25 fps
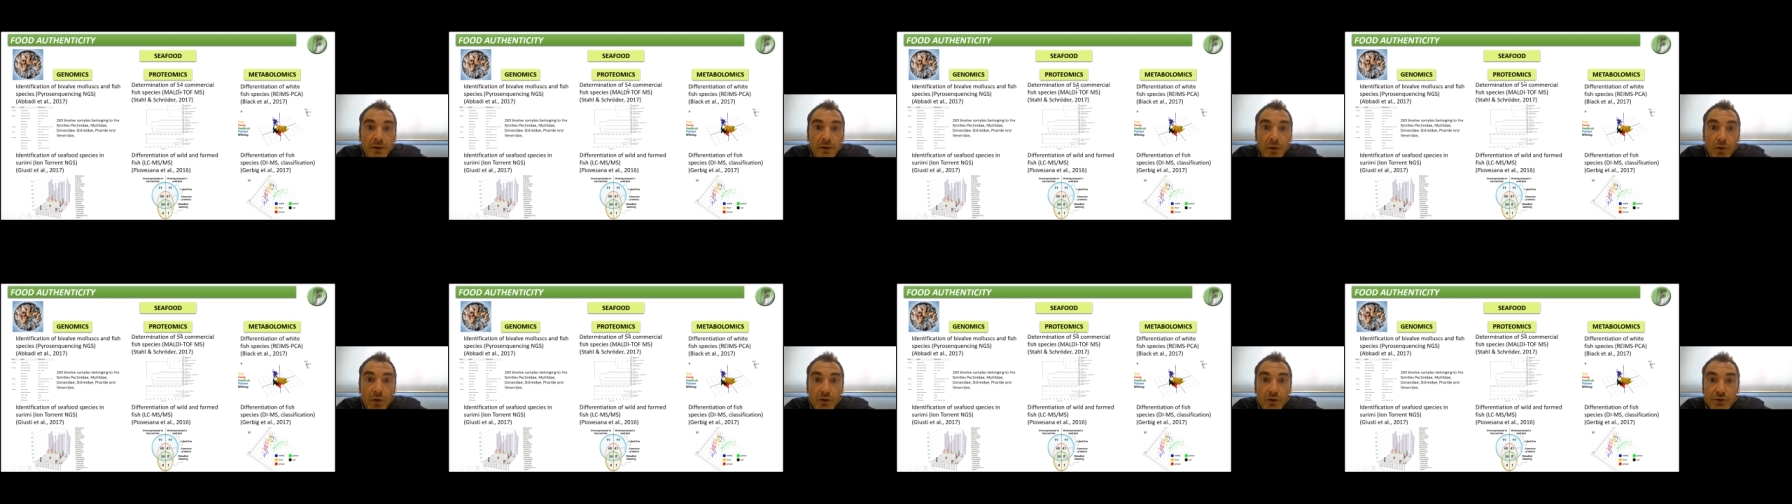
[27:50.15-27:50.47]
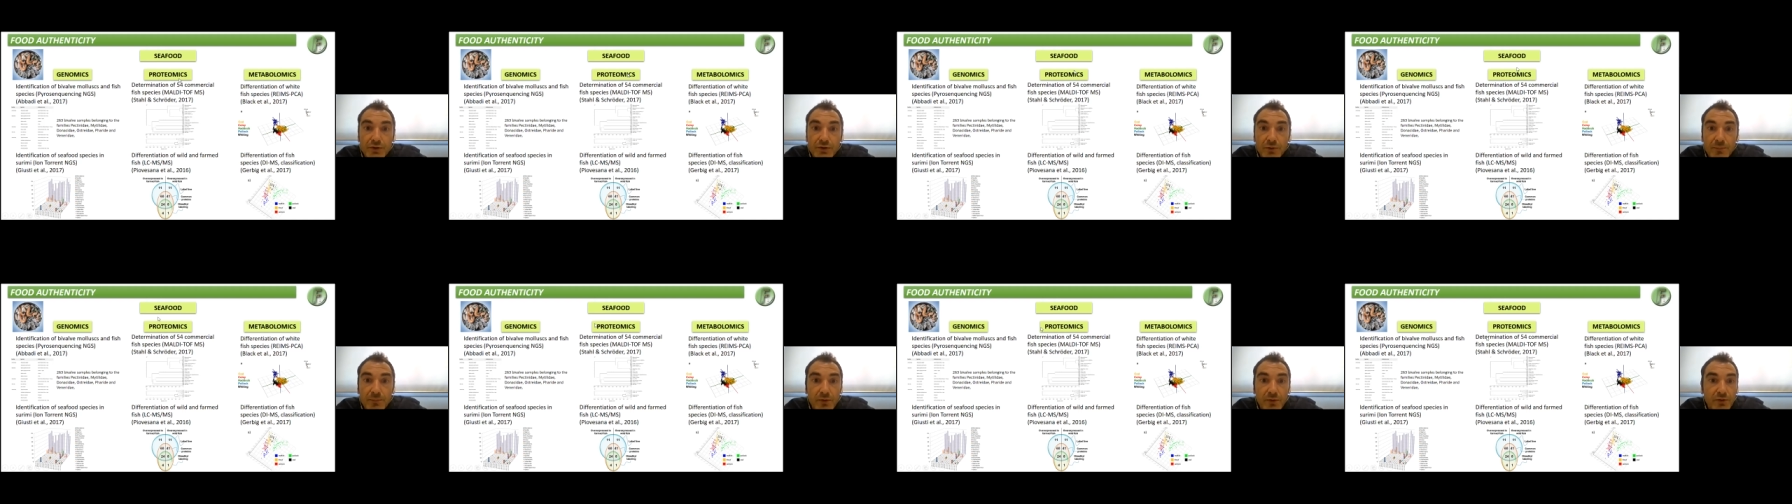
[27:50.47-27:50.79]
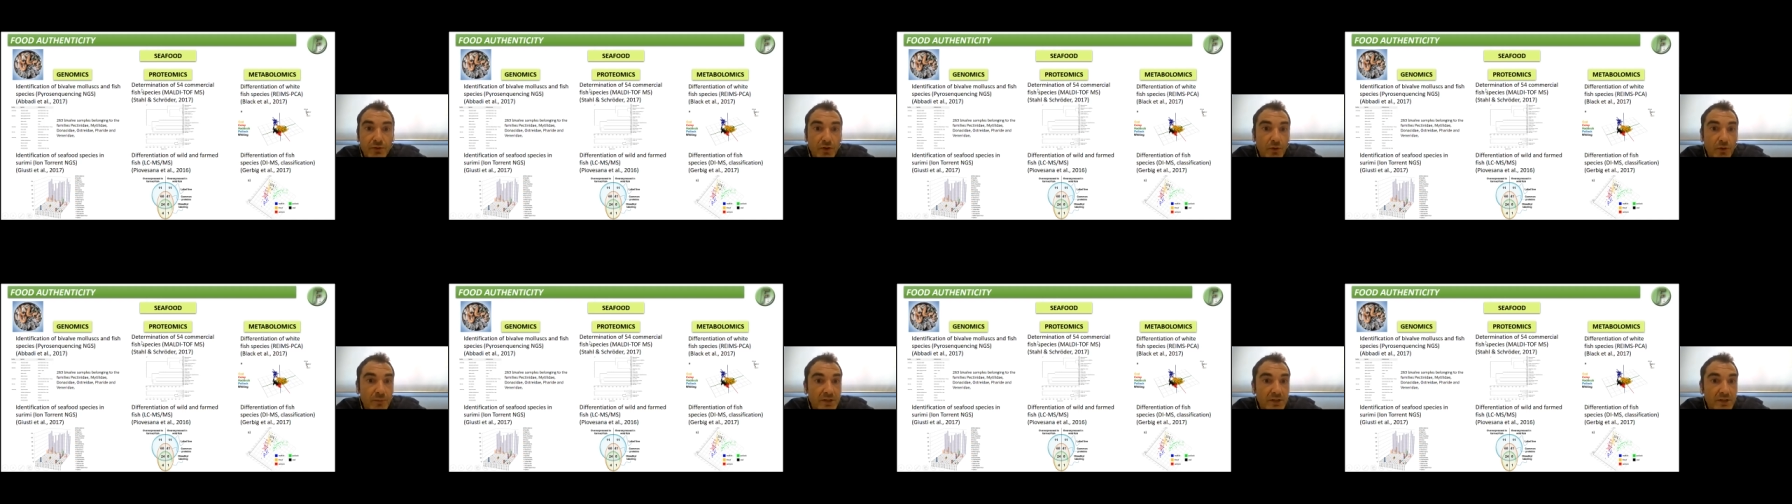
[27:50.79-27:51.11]
Also,
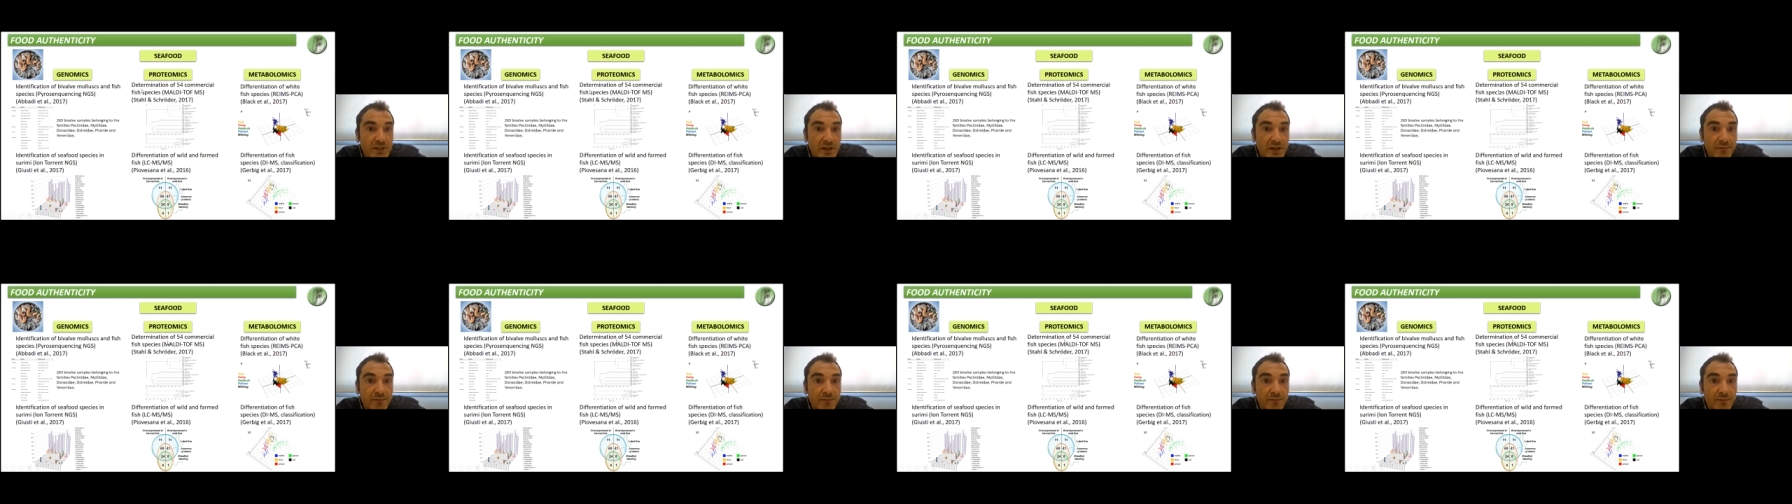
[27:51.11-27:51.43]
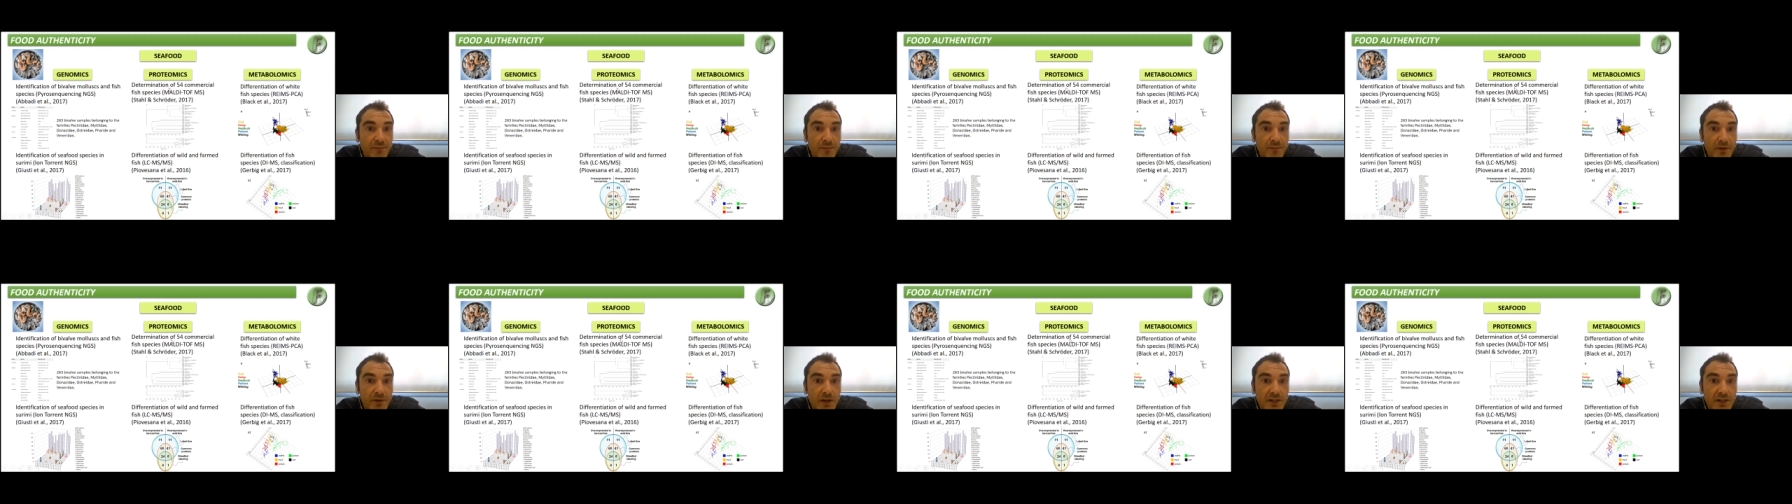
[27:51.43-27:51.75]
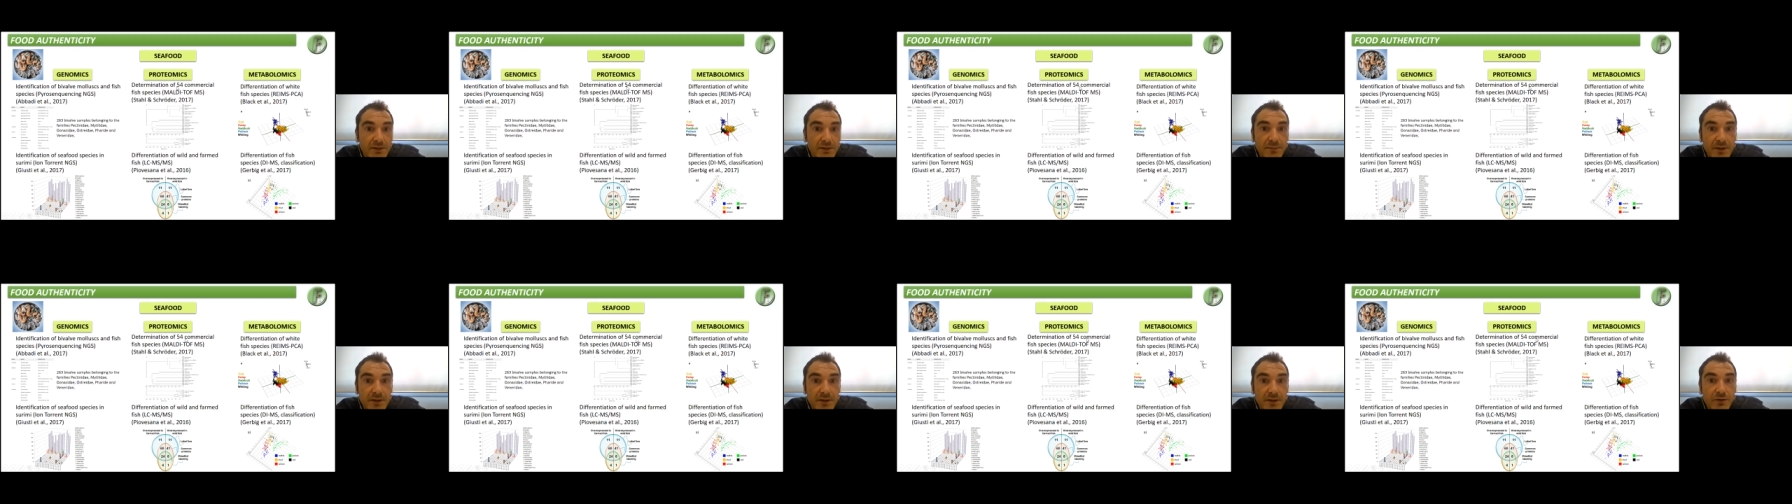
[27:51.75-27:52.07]
proteomics have,
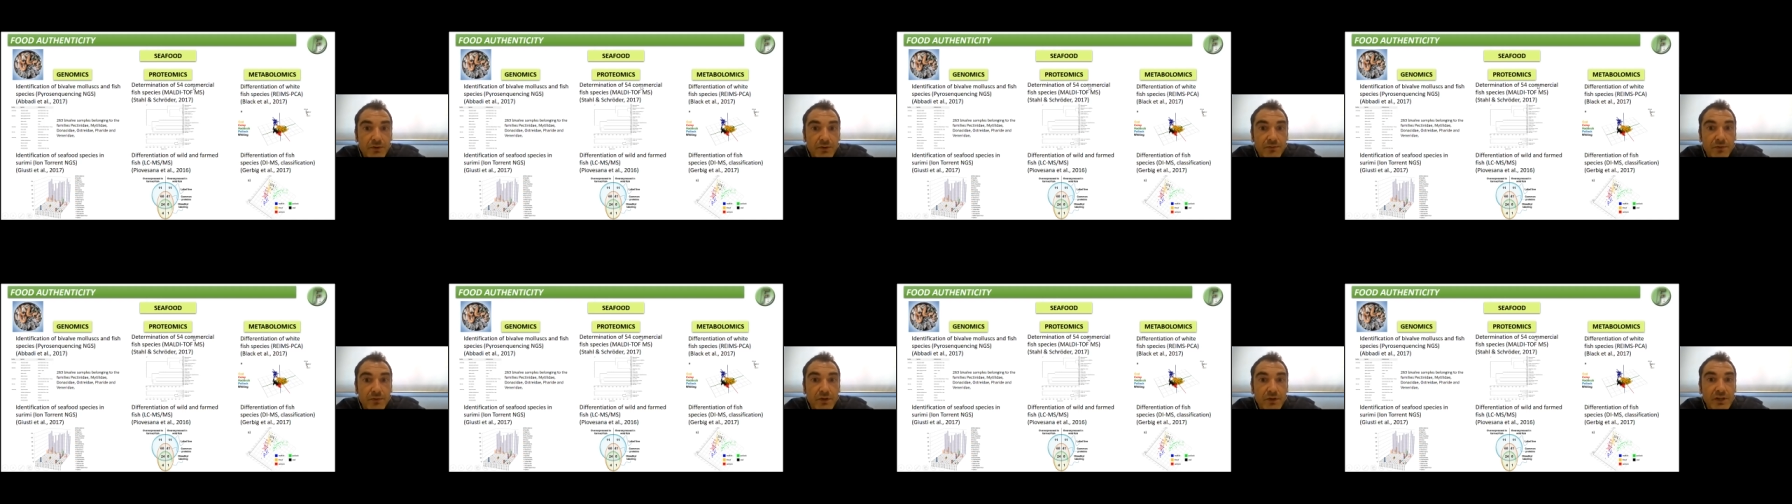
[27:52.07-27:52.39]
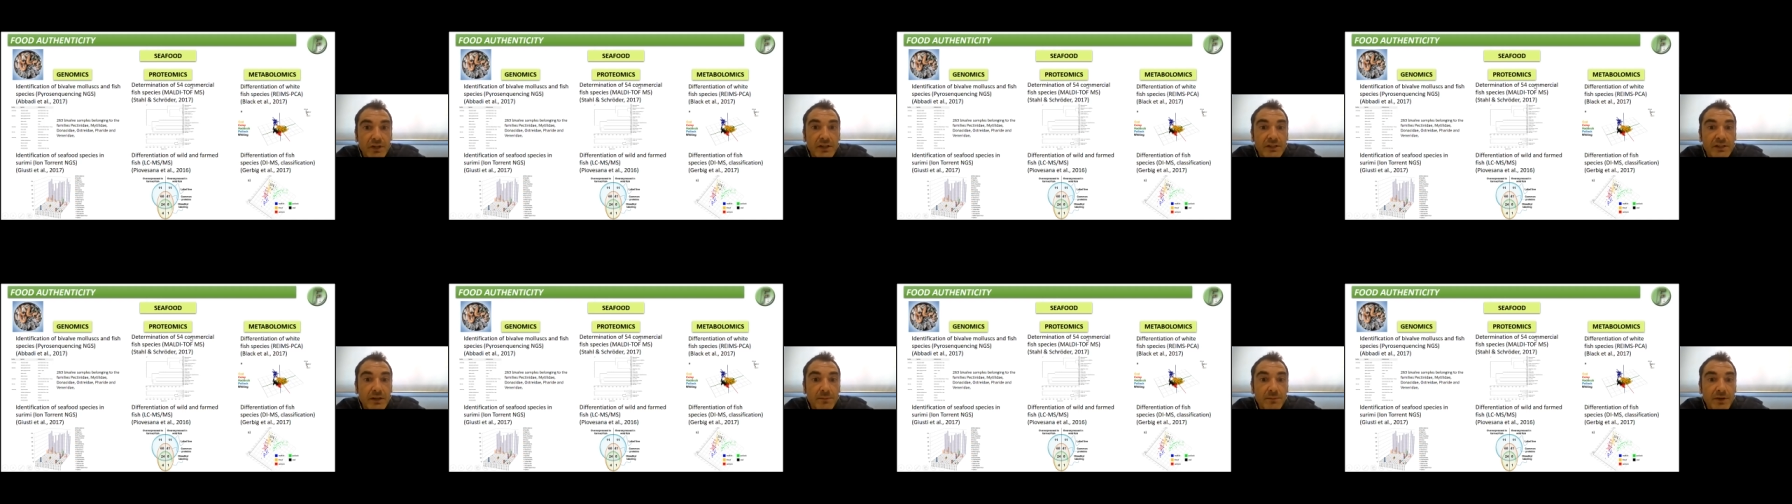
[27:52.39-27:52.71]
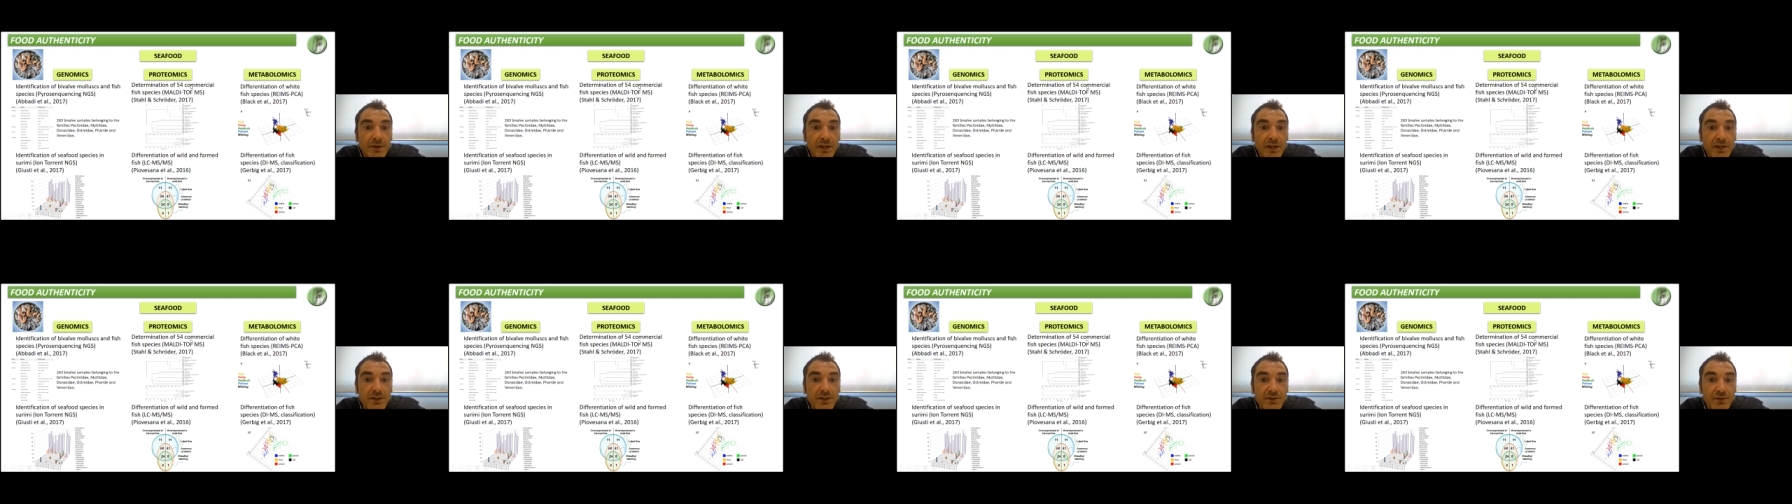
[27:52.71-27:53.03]
has been used for the
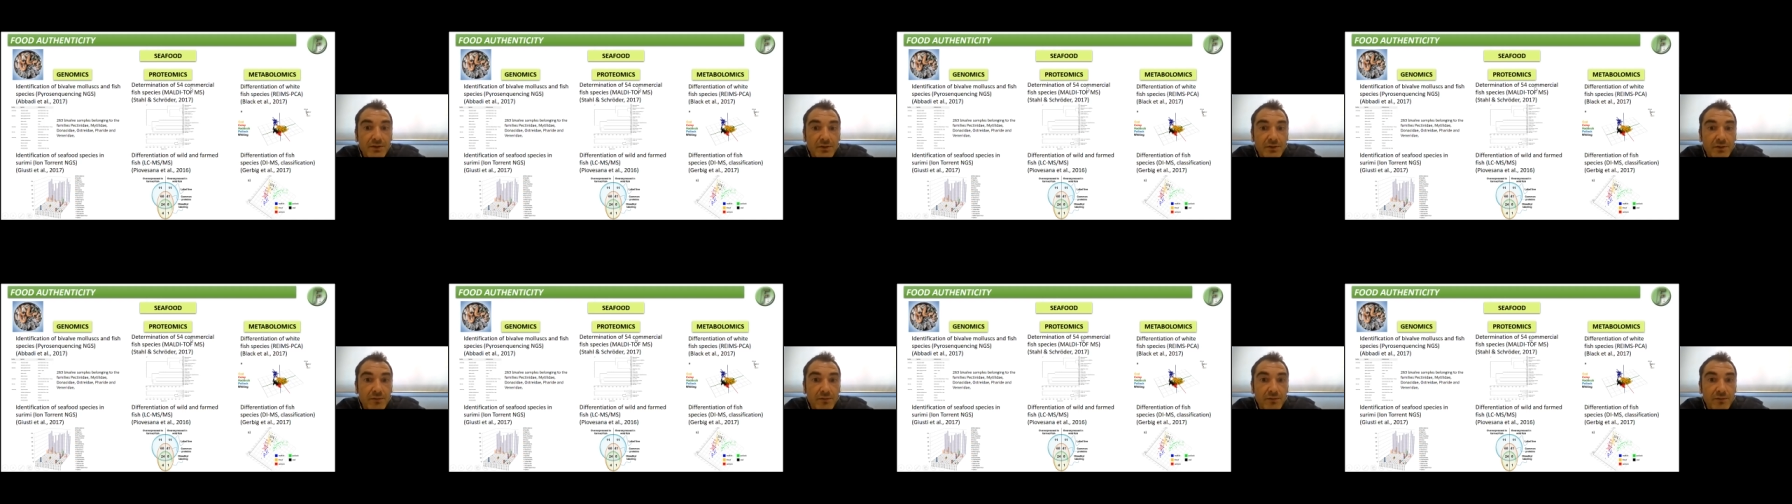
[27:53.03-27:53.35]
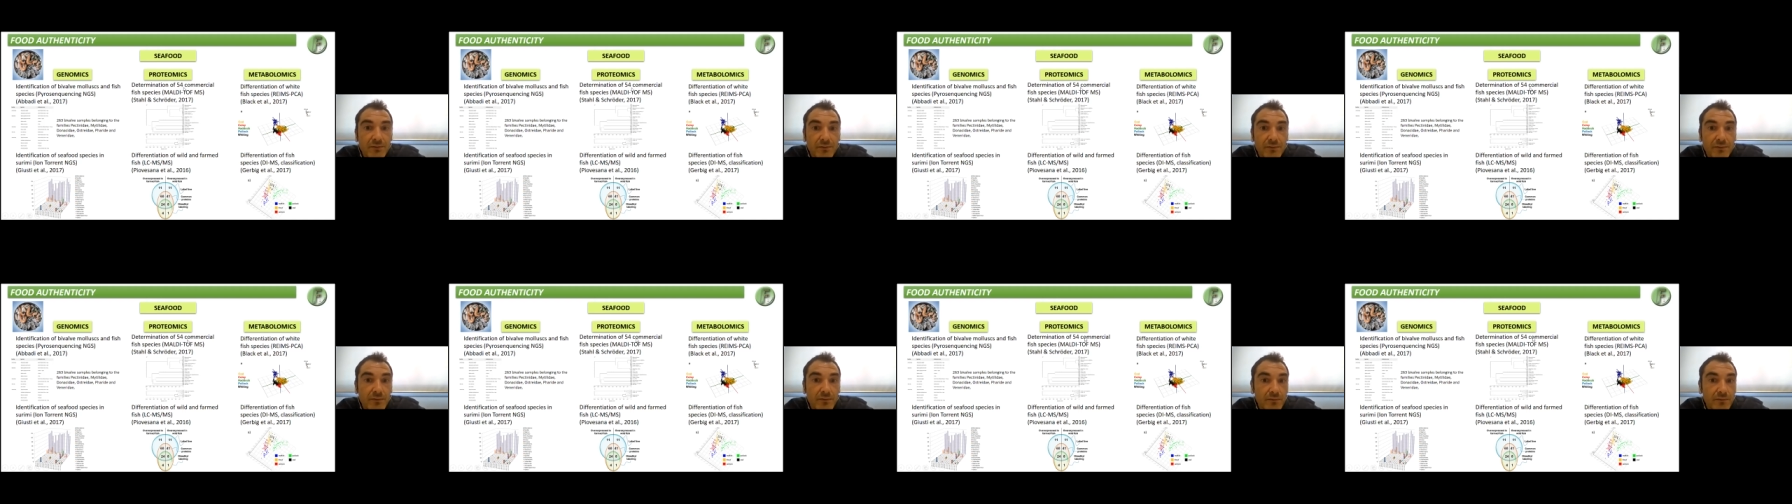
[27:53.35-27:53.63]
determination of